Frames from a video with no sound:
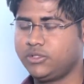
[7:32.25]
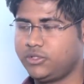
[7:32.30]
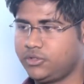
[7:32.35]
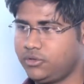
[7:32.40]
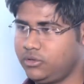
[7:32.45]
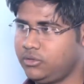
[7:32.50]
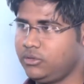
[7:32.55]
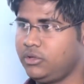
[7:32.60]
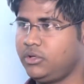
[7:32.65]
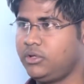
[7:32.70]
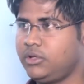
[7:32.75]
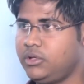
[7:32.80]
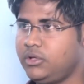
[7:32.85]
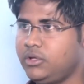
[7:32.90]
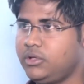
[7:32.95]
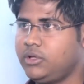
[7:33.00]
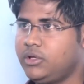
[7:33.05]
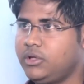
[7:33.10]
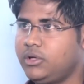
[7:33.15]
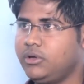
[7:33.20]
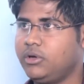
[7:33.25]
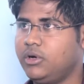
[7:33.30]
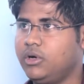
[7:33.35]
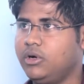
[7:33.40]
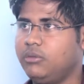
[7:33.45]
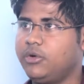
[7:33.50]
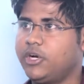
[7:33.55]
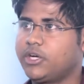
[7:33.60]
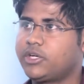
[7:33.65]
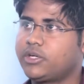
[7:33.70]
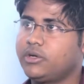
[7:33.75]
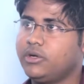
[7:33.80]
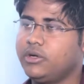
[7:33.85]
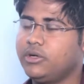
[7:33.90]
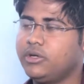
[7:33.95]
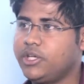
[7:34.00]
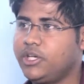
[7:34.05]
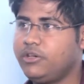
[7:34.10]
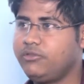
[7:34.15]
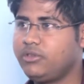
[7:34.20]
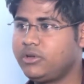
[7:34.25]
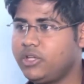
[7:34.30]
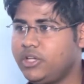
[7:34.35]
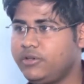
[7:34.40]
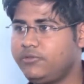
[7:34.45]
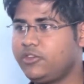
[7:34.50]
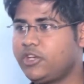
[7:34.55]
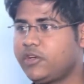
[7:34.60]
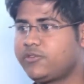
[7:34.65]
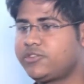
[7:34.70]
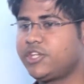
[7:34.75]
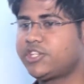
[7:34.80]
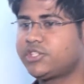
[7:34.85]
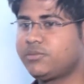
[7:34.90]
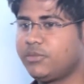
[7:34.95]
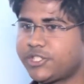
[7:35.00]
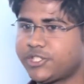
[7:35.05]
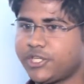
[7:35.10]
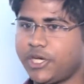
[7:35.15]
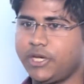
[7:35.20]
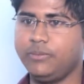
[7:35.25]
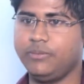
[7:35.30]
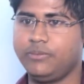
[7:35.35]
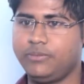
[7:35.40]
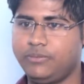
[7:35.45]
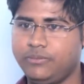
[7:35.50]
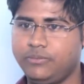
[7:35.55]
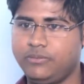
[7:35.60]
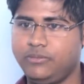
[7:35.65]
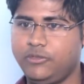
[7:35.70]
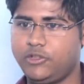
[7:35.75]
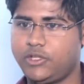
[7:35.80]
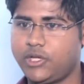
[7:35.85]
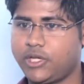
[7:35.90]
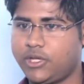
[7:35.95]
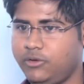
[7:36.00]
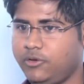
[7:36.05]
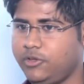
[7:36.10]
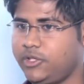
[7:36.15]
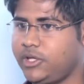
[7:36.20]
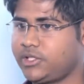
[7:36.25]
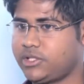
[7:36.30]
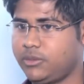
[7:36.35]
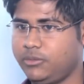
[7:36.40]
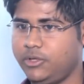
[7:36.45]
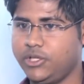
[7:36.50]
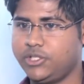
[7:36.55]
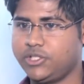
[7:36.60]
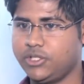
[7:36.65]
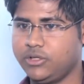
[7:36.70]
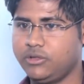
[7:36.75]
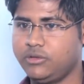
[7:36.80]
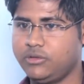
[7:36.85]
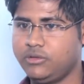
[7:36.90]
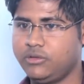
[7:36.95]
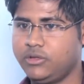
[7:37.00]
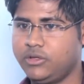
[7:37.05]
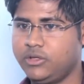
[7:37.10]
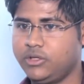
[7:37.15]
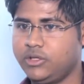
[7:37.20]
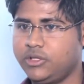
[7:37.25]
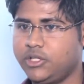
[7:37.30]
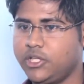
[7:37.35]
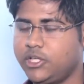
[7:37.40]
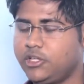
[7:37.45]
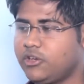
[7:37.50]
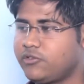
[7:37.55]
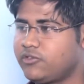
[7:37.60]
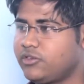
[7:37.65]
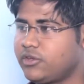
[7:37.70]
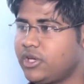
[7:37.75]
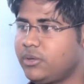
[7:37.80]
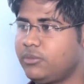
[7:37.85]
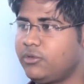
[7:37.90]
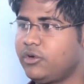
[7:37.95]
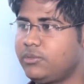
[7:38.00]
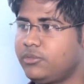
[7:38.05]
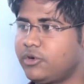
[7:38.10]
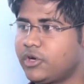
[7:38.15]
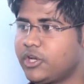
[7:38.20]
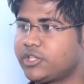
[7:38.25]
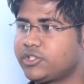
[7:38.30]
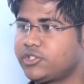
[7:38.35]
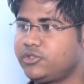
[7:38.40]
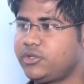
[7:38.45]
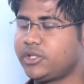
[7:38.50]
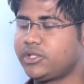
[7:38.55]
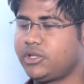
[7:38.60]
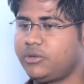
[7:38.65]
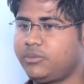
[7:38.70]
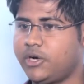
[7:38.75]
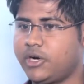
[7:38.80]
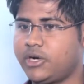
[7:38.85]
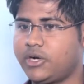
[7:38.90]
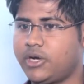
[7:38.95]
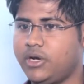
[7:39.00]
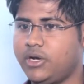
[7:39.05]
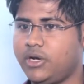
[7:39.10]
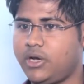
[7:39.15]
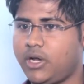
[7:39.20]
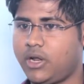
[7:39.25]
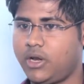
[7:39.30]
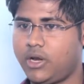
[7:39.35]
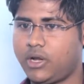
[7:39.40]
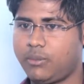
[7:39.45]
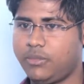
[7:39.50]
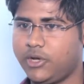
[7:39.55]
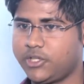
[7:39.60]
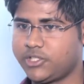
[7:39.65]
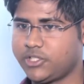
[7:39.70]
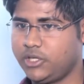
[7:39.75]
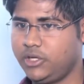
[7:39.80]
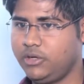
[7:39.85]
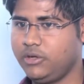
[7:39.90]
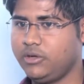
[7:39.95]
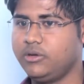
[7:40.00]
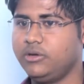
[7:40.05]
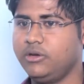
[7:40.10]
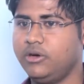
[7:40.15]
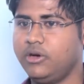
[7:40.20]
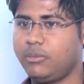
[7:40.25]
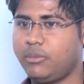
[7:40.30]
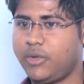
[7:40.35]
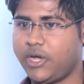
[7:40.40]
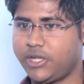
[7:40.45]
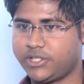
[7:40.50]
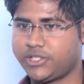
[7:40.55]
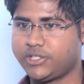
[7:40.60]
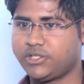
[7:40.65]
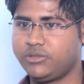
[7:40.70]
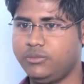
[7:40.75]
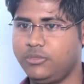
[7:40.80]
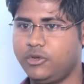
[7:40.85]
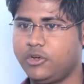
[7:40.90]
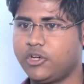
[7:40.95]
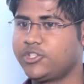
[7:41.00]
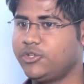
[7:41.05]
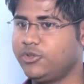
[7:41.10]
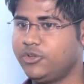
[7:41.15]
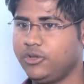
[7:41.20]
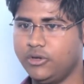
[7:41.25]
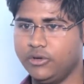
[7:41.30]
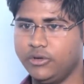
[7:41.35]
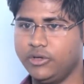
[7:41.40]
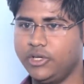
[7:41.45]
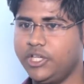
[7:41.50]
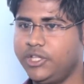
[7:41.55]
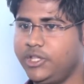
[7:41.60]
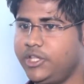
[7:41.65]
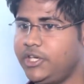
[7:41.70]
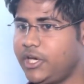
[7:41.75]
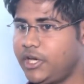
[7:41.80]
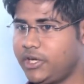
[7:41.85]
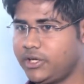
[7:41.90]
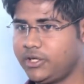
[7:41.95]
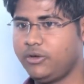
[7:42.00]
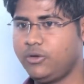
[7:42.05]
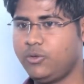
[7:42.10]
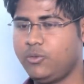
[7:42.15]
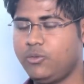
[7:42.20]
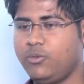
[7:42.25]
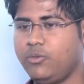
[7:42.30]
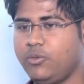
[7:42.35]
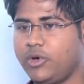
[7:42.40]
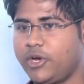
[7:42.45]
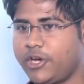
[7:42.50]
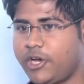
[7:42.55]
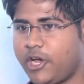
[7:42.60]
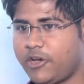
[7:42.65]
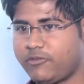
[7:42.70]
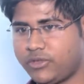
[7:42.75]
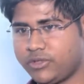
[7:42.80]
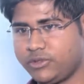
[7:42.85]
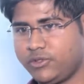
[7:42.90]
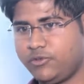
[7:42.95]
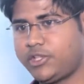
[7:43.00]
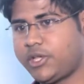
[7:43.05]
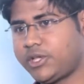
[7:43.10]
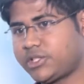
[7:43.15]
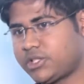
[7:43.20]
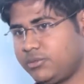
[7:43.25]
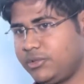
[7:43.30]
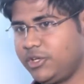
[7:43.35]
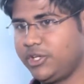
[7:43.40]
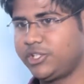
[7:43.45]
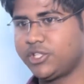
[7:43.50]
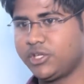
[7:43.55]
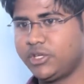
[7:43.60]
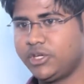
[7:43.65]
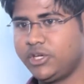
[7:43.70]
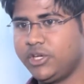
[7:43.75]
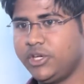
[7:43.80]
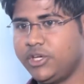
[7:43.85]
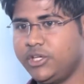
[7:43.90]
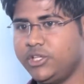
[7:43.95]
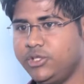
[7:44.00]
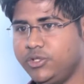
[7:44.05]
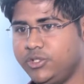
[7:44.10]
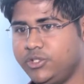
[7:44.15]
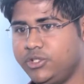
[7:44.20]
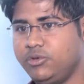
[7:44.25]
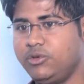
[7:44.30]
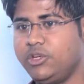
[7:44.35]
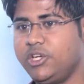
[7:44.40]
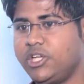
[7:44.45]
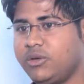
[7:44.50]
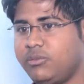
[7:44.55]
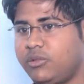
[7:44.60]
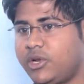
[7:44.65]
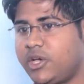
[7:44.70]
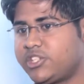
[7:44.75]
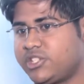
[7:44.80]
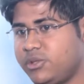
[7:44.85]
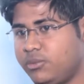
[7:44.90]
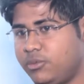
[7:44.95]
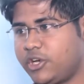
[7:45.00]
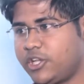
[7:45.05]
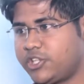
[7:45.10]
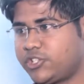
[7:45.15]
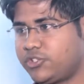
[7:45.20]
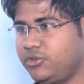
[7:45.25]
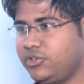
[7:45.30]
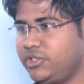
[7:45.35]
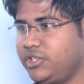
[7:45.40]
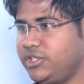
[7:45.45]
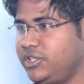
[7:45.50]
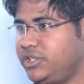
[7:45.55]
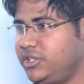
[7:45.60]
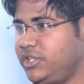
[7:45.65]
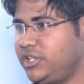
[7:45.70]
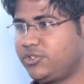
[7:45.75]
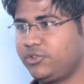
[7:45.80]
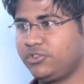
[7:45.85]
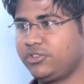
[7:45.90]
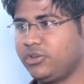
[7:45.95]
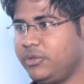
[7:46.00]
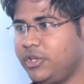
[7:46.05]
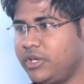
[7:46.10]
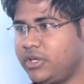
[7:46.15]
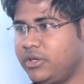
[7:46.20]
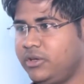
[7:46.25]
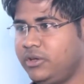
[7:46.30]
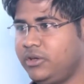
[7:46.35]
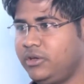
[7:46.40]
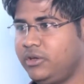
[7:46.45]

So, uh, but. Even if you have six months time with the, with the examination, then you have to give more importance to other part, like puzzle or maths, because you know in the end, one and a half months before the examination, you will give less importance to these two topics.